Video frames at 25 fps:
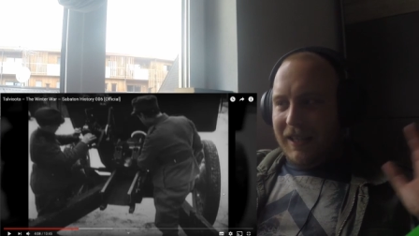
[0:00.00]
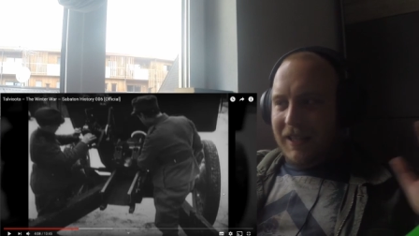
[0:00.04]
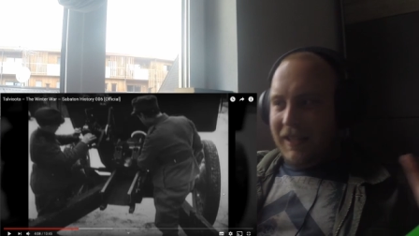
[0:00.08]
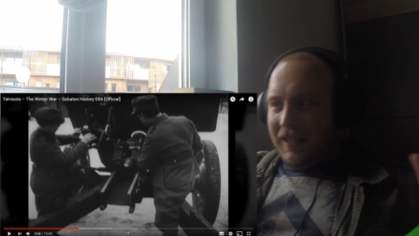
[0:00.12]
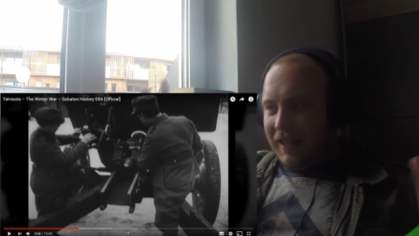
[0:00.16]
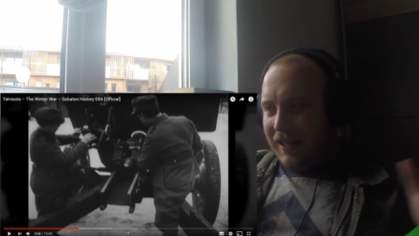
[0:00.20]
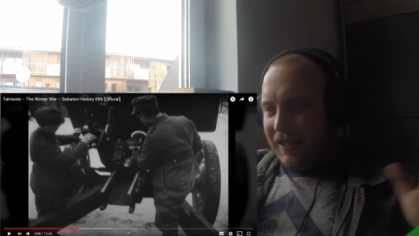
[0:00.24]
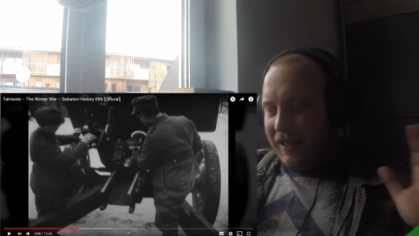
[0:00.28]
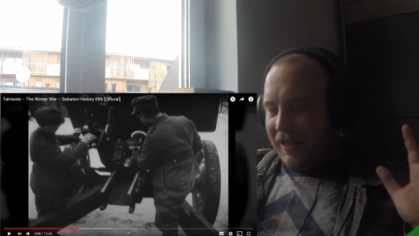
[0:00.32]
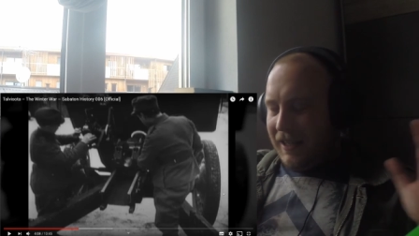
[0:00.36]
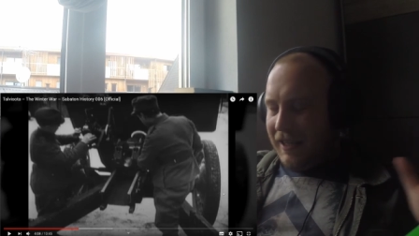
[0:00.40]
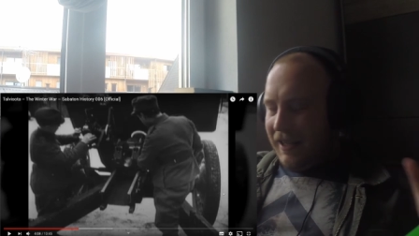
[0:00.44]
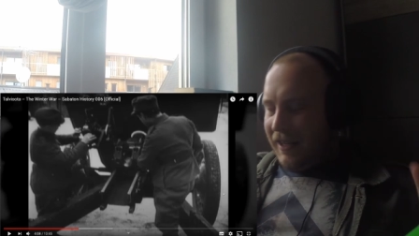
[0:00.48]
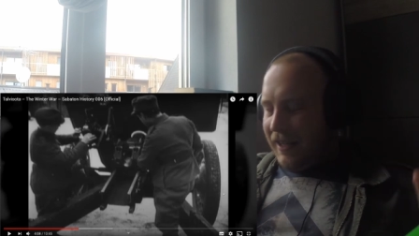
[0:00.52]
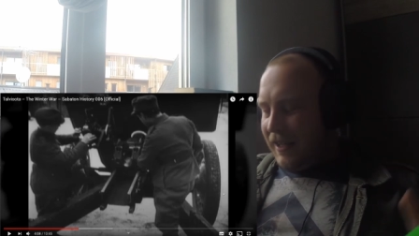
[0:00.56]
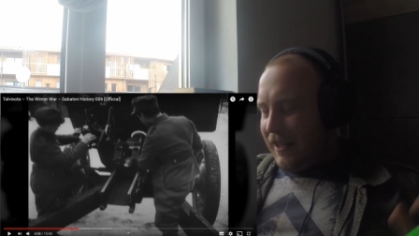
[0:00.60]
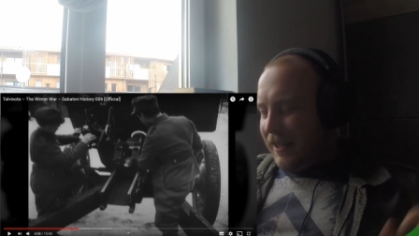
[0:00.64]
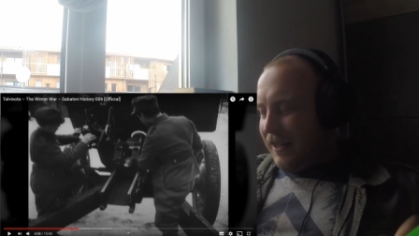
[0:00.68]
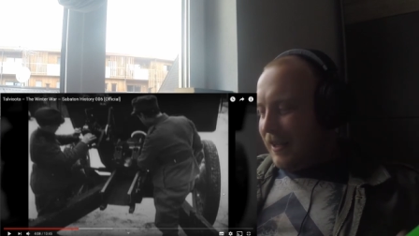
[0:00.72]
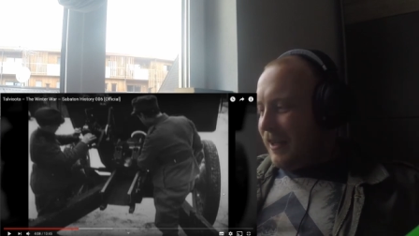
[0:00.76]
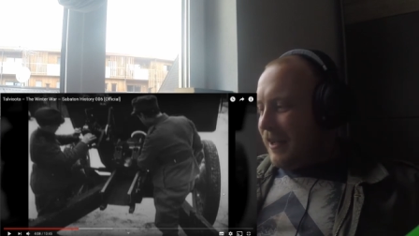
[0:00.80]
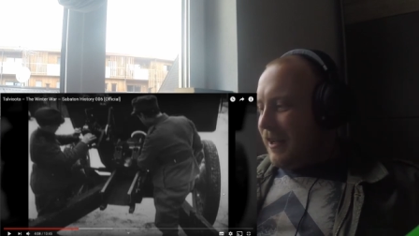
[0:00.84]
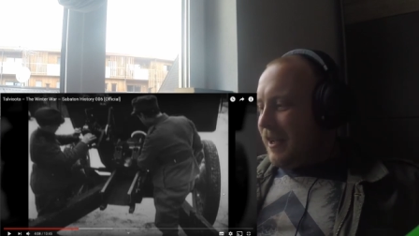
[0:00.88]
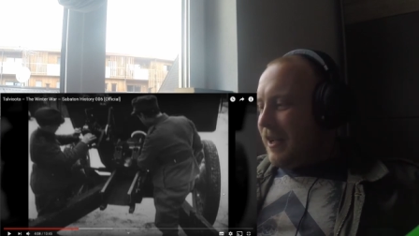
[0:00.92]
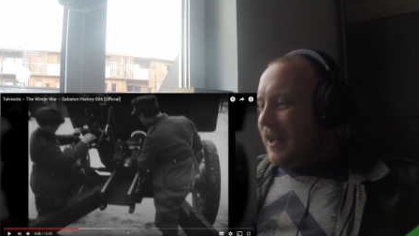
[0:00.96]

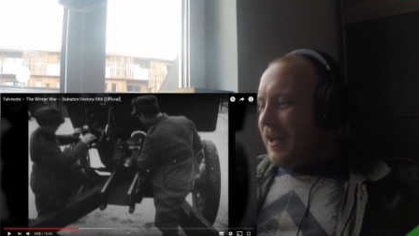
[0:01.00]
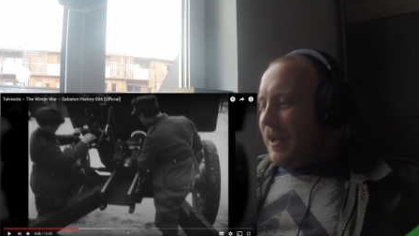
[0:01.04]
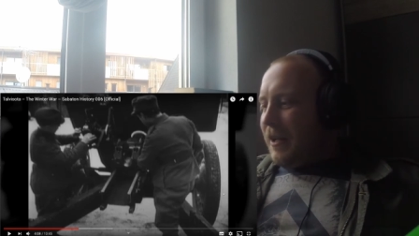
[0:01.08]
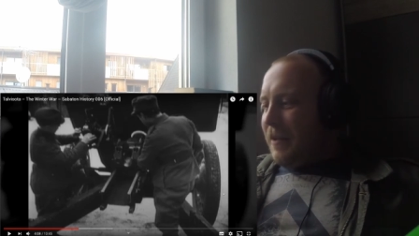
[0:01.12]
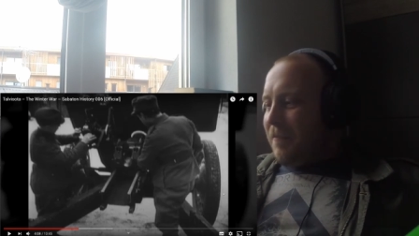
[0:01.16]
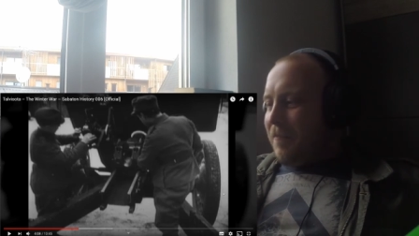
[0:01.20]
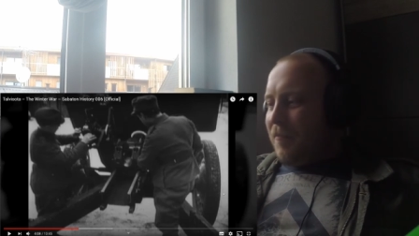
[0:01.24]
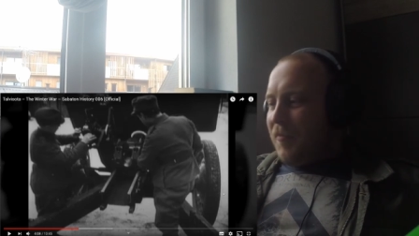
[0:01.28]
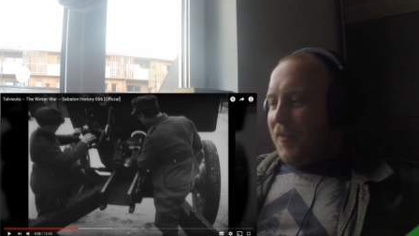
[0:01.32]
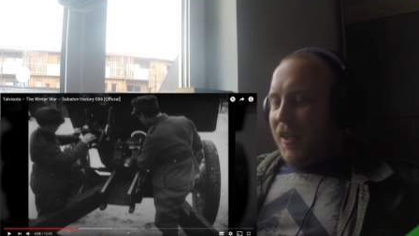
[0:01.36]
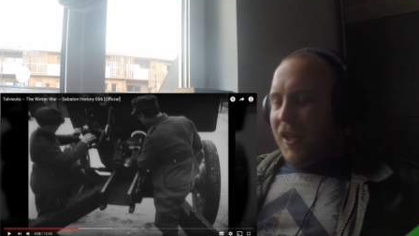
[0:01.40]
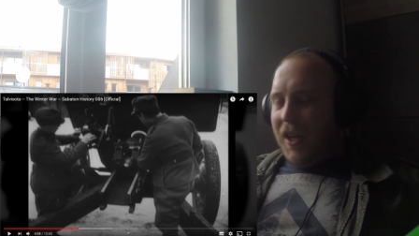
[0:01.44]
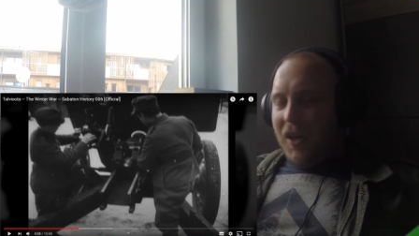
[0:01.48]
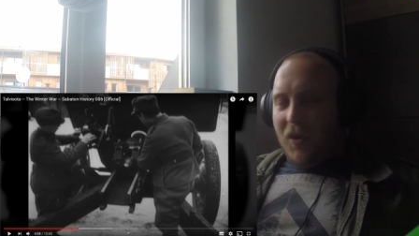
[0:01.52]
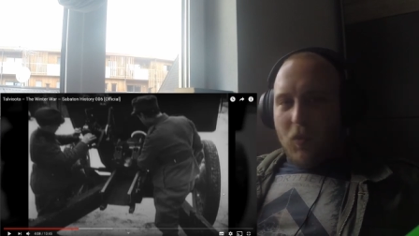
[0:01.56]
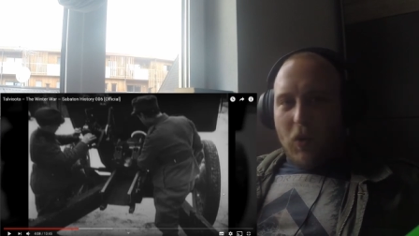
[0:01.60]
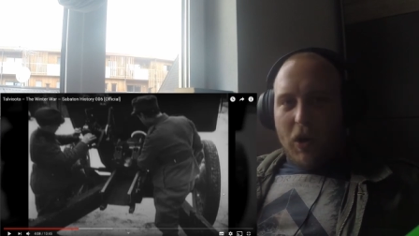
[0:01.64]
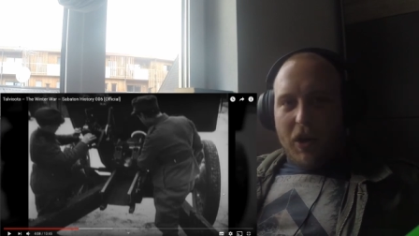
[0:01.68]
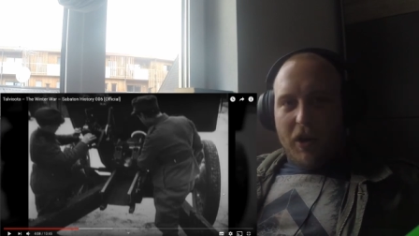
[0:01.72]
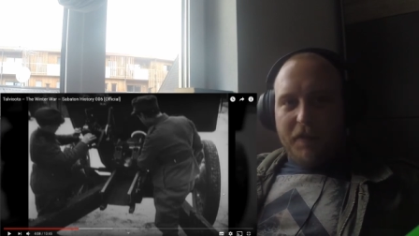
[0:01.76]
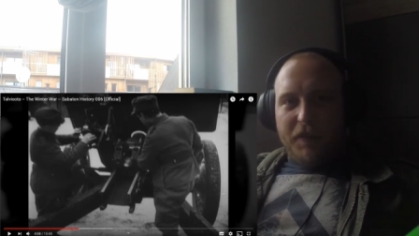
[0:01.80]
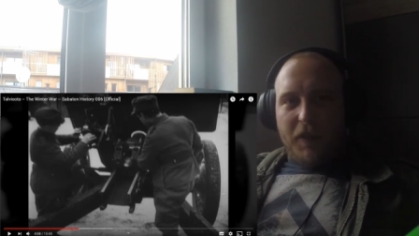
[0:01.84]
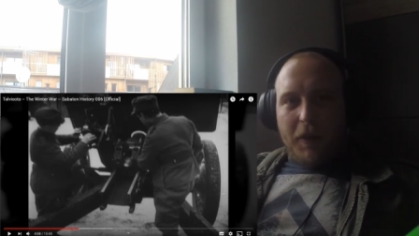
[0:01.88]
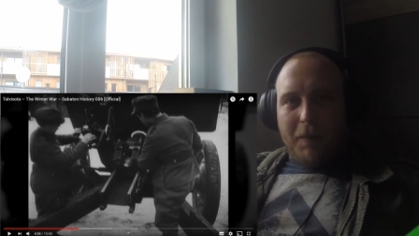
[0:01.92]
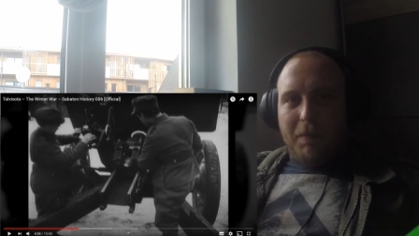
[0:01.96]
in
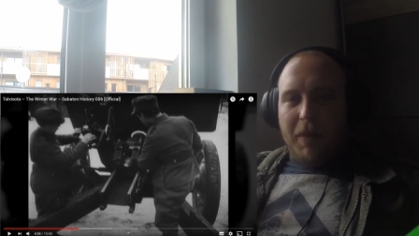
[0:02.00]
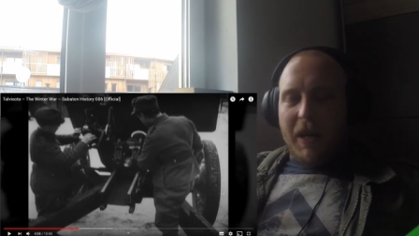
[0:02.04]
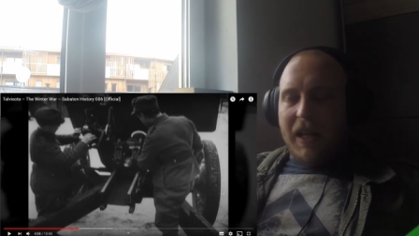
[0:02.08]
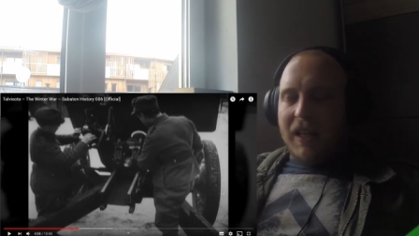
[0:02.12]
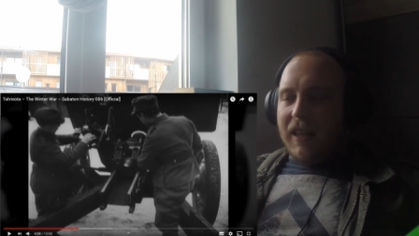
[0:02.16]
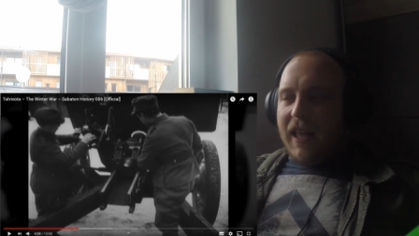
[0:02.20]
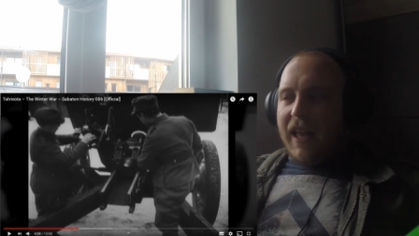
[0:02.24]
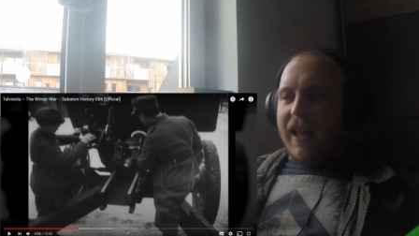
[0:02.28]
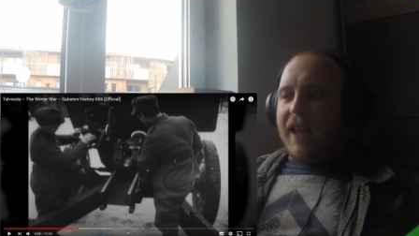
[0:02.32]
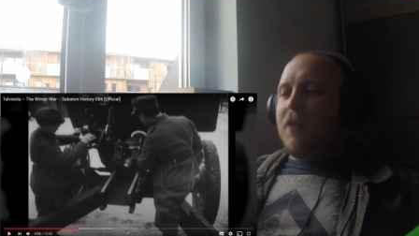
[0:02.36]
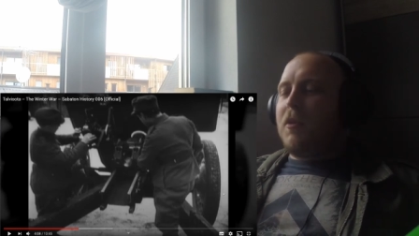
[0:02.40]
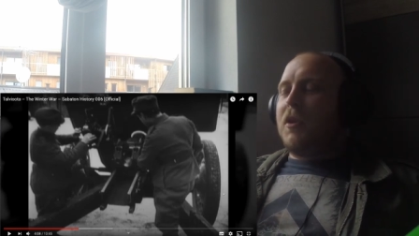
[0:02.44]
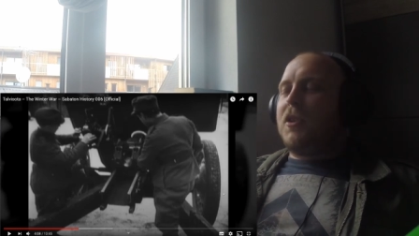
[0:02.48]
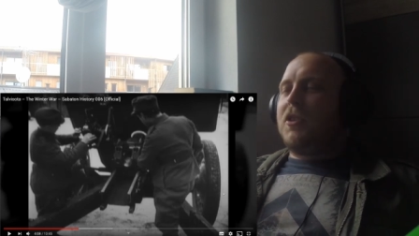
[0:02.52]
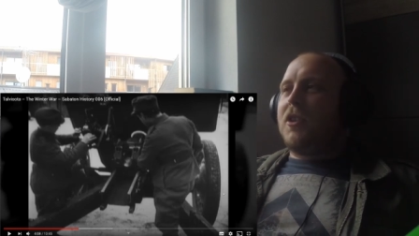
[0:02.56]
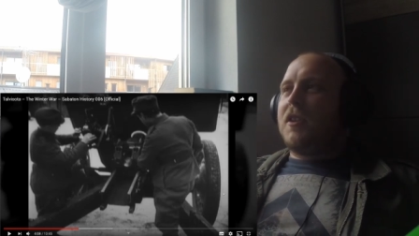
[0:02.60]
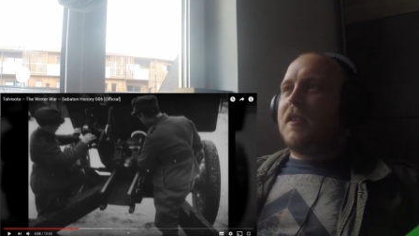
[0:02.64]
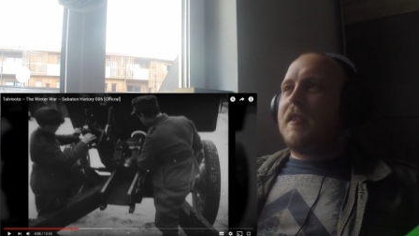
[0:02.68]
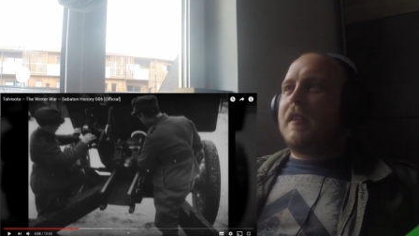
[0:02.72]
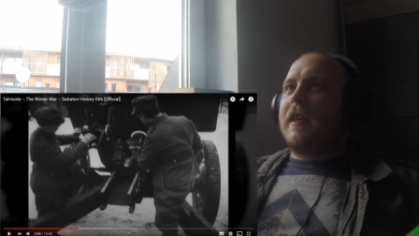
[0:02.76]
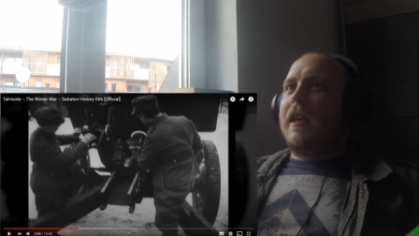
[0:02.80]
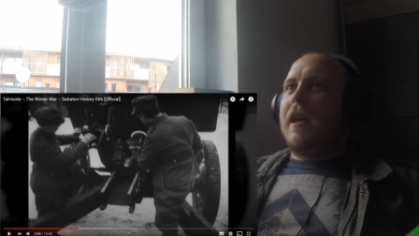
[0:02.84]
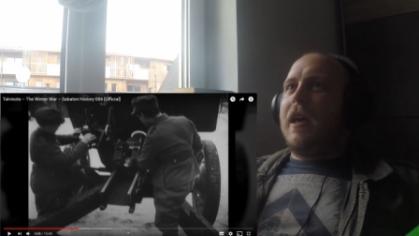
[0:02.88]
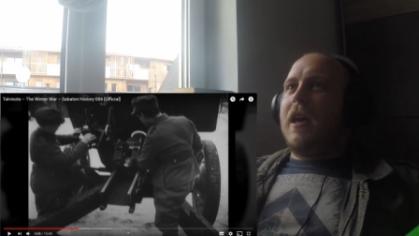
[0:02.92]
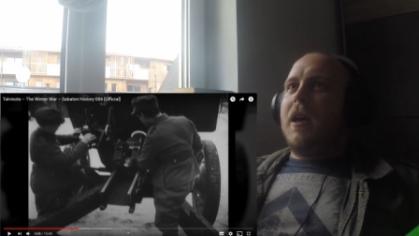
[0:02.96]
one of the big
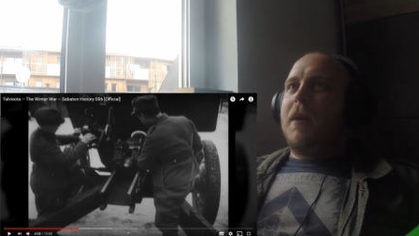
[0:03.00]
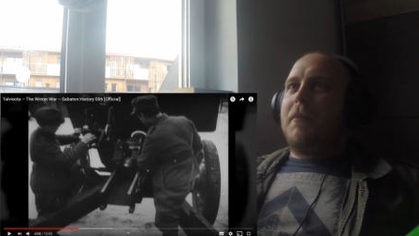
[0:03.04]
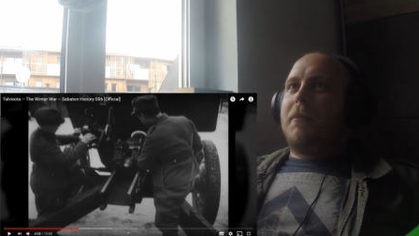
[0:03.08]
languages,